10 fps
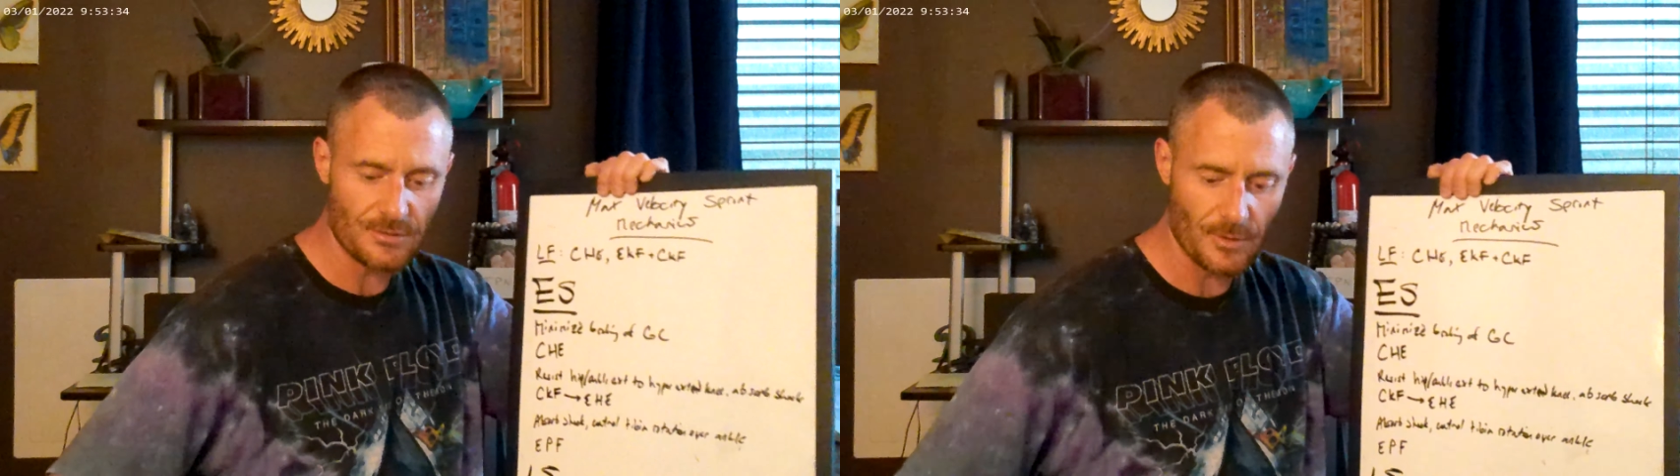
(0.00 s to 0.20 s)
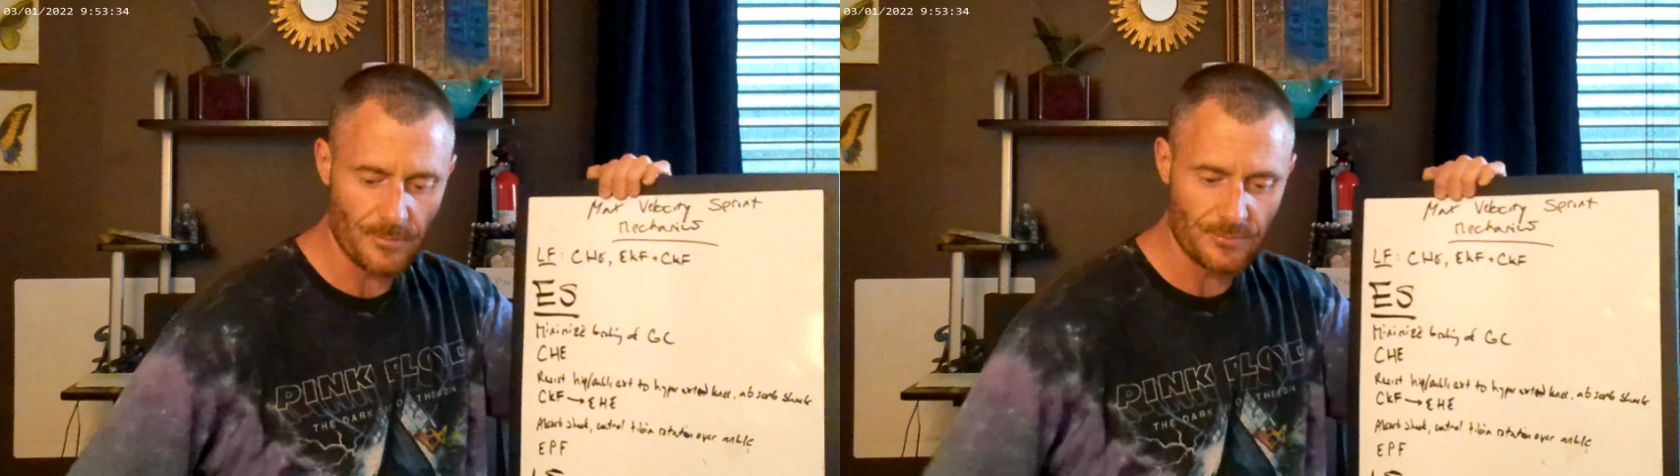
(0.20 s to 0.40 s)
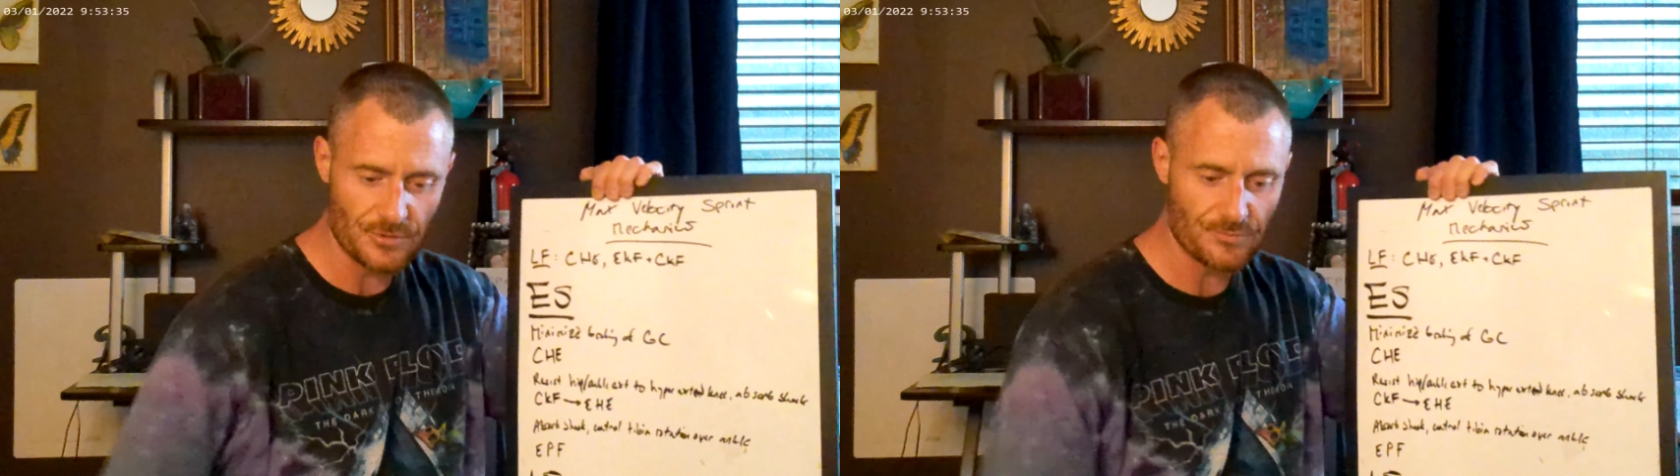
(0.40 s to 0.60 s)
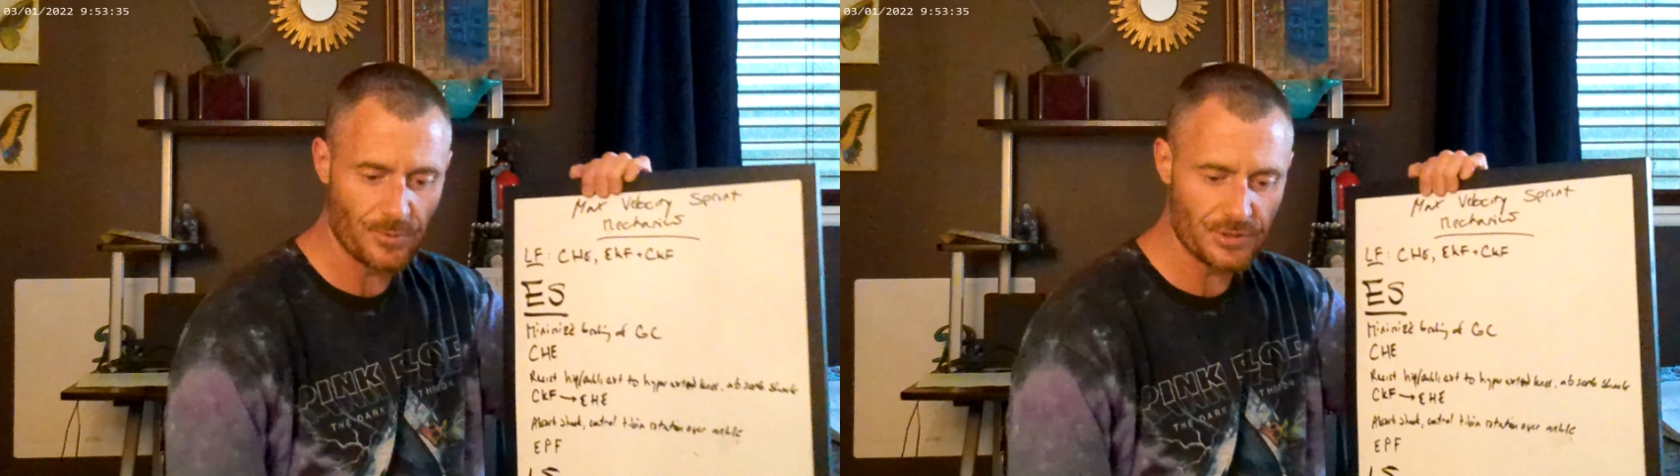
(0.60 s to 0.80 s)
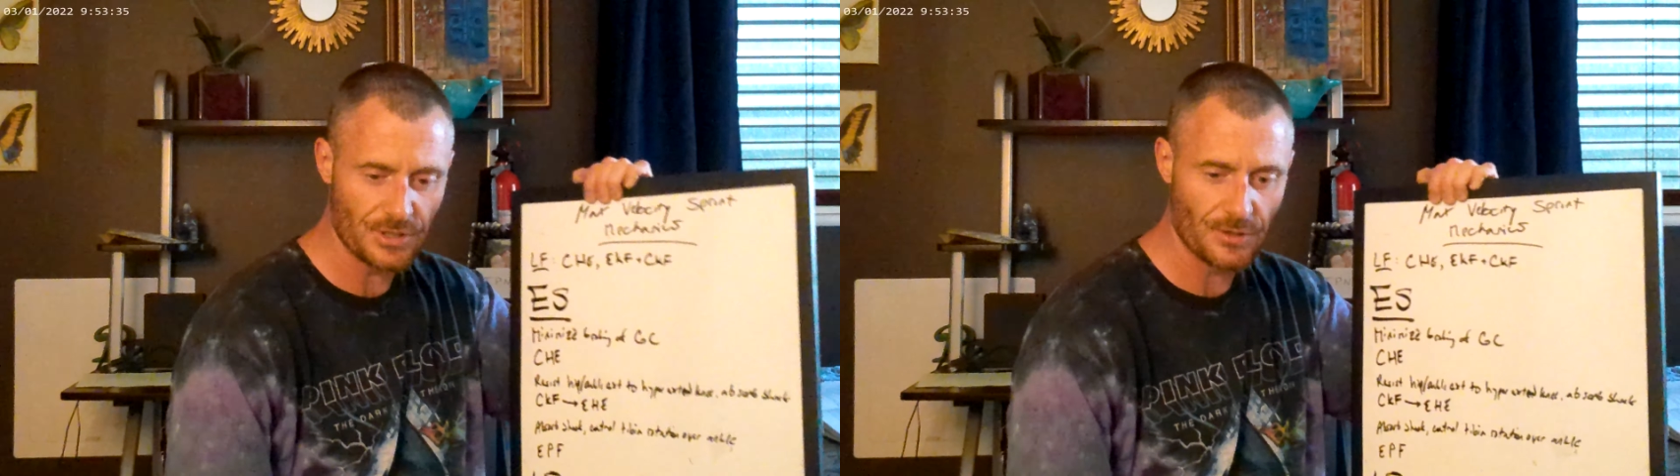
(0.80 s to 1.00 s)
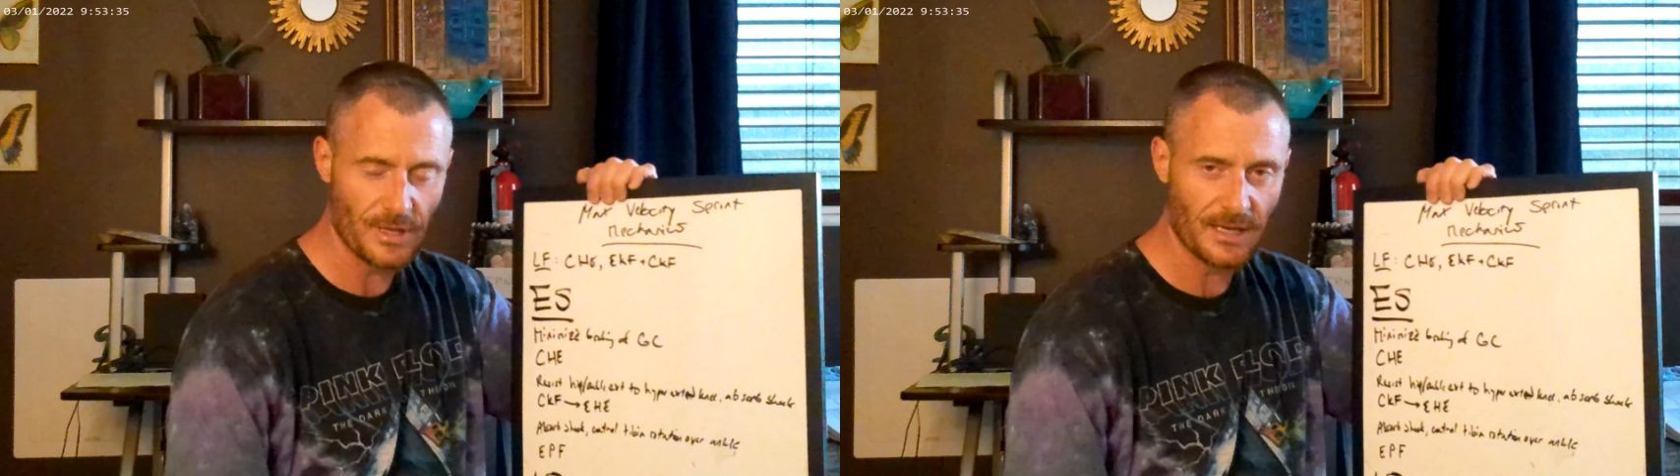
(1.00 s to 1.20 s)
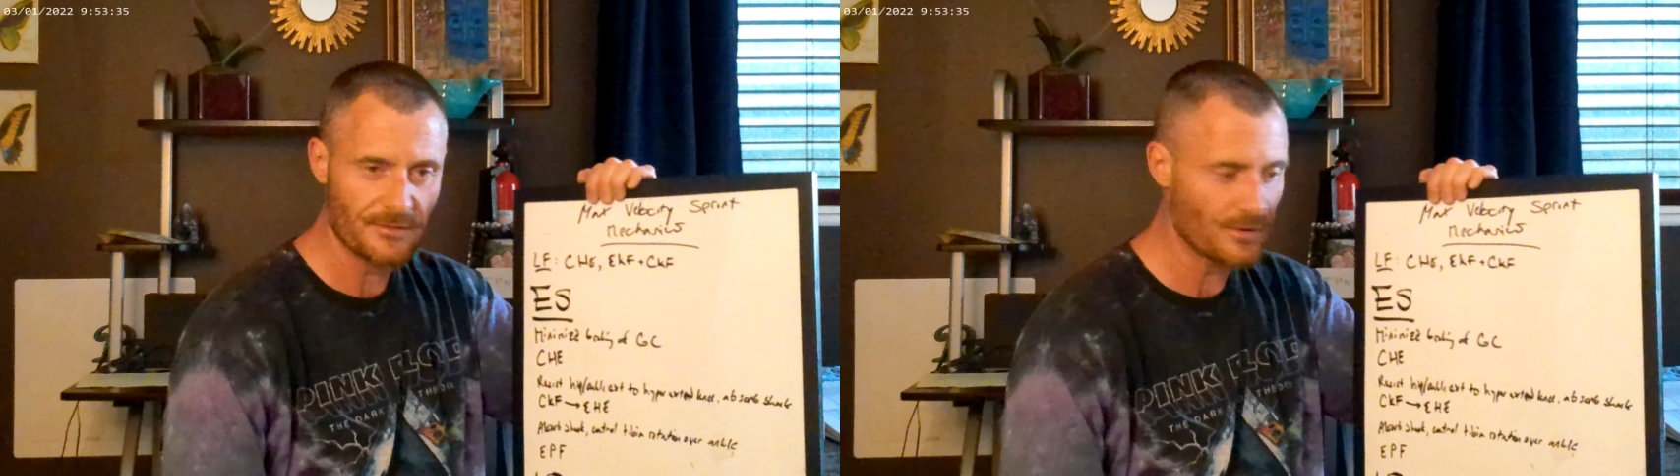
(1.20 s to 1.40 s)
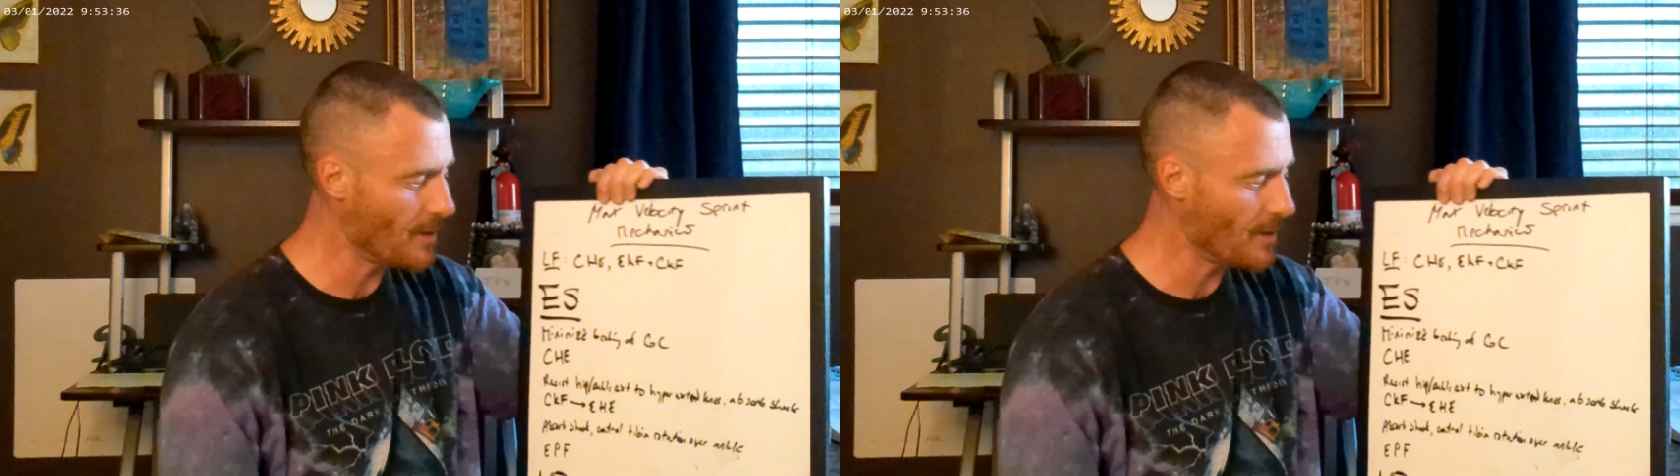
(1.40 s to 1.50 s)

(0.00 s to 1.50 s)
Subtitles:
You're pushing your leg into the